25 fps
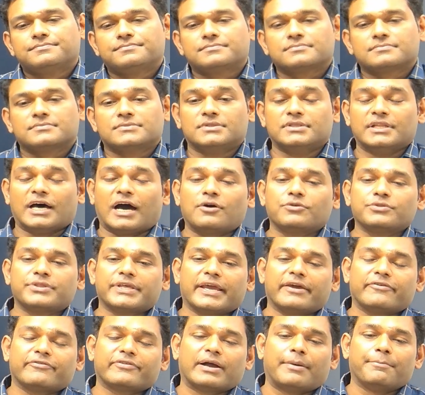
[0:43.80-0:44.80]
Now they
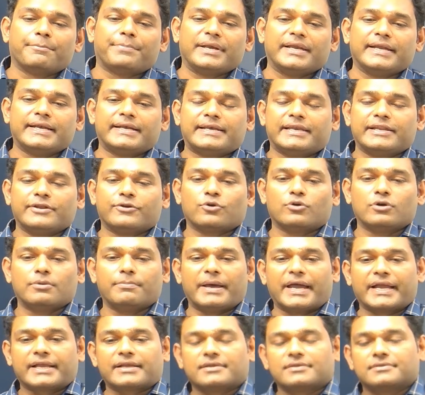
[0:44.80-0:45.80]
have completely rolled
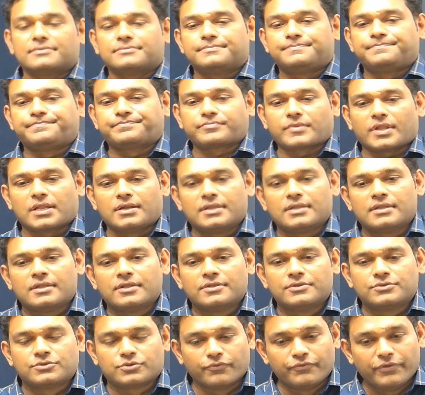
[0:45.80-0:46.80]
back.
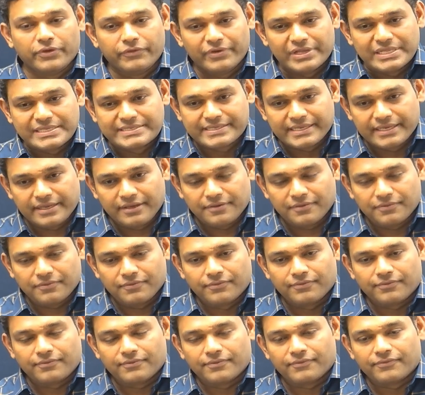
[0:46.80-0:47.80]
So we will see
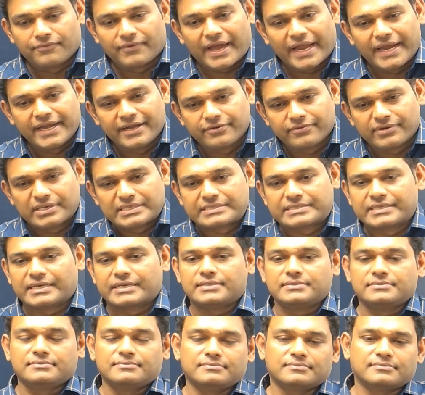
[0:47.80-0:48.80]
why it was done,
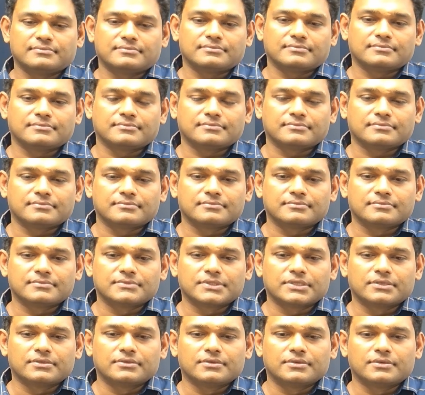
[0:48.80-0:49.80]

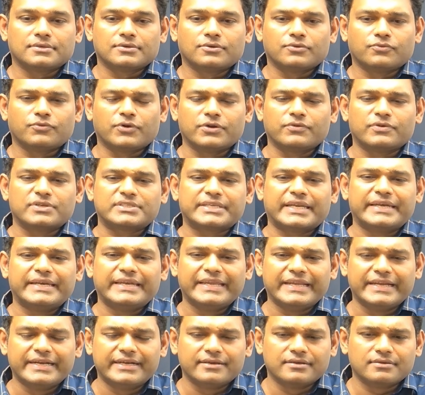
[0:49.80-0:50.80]
what was the
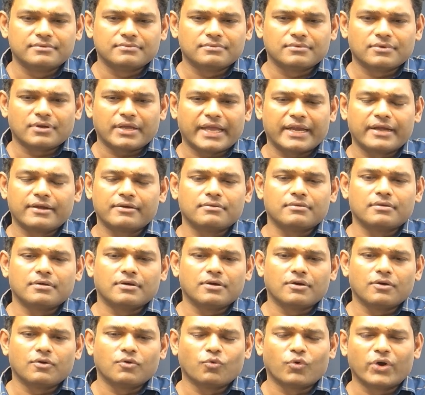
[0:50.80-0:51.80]
need, and
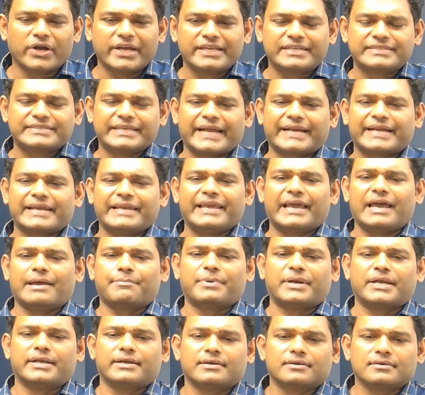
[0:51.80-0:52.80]
what exactly happened.